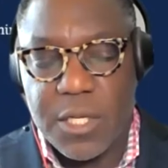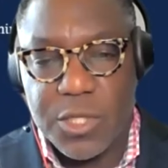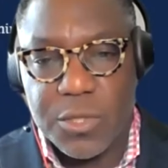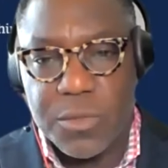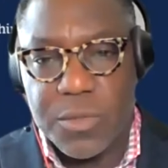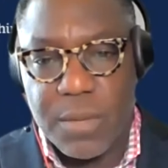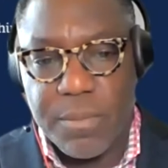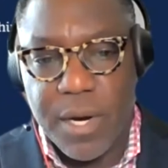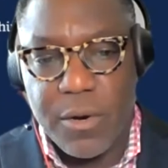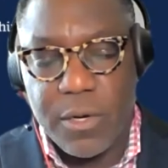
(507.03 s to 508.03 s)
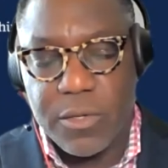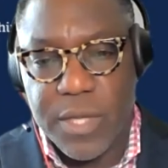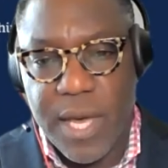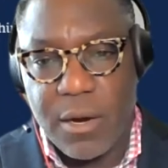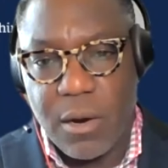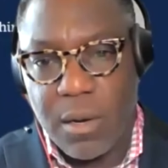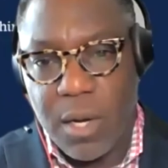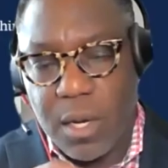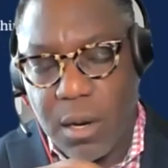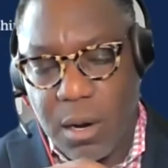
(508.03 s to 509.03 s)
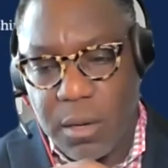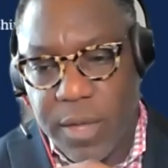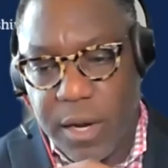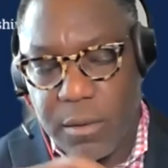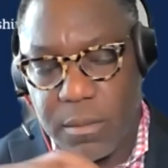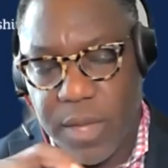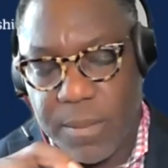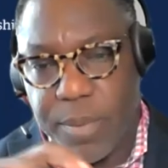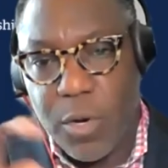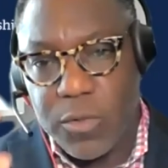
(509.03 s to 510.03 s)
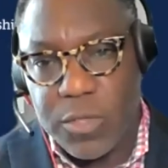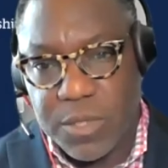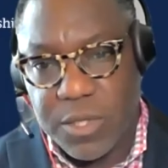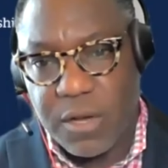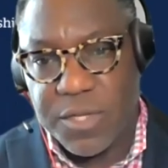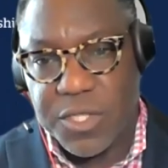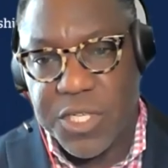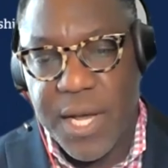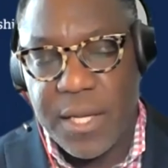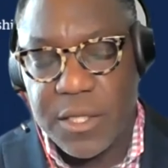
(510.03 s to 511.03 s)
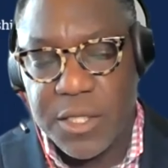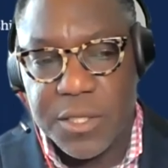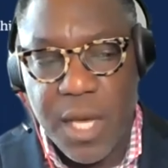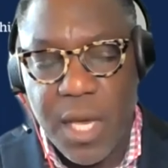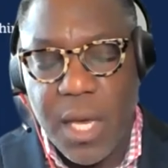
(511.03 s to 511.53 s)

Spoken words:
issues and barriers that pose themselves as challenges.